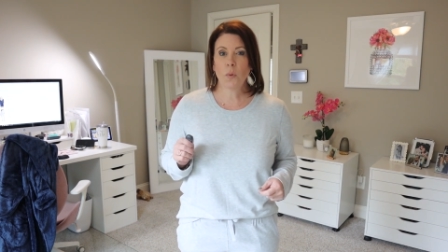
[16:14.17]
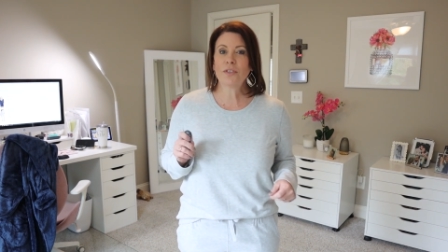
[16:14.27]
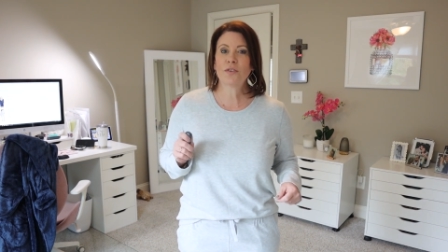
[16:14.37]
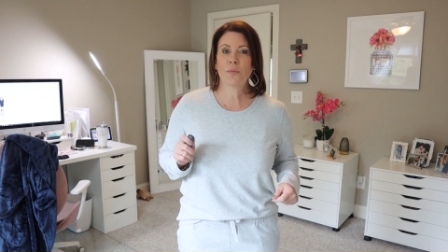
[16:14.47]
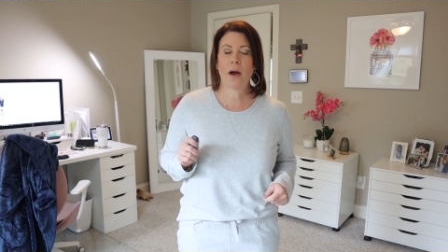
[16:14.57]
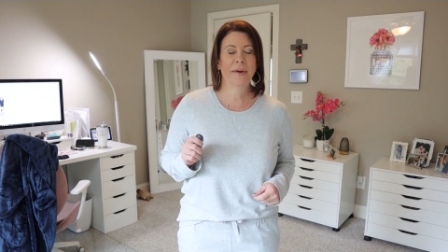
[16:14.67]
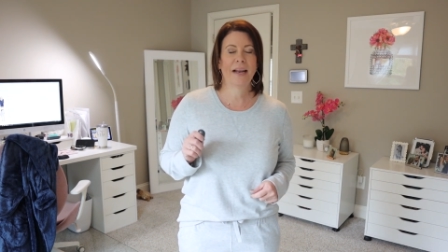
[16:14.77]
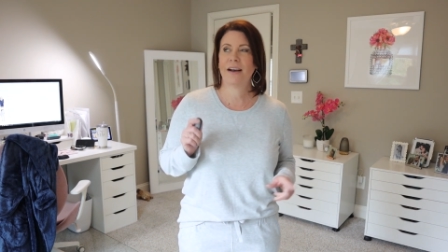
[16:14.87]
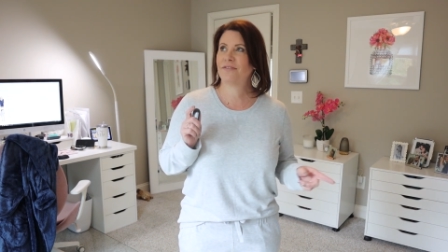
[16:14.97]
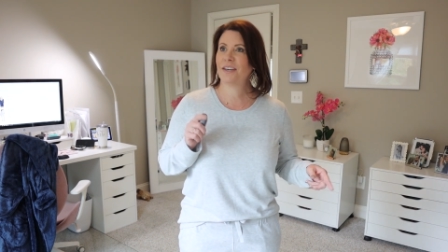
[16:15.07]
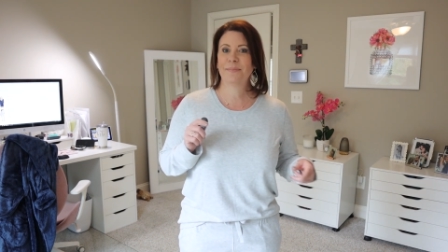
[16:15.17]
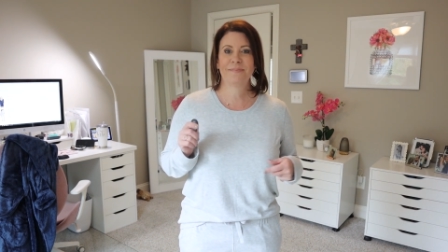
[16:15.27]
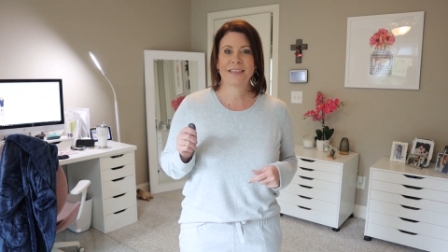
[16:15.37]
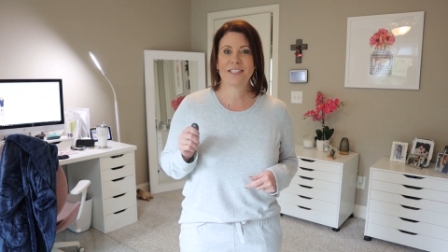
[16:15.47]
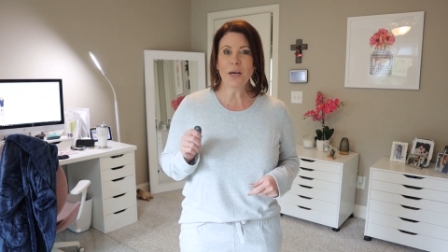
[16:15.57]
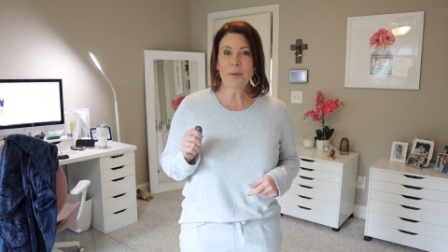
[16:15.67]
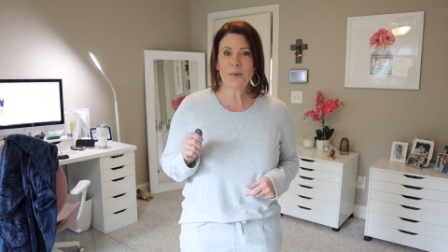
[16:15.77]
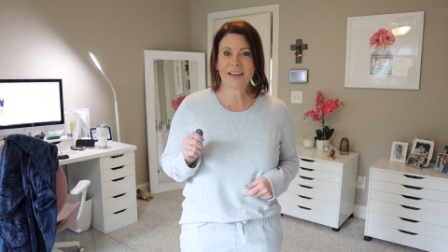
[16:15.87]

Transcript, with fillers: Nordstrom, I mean, uh, from Soma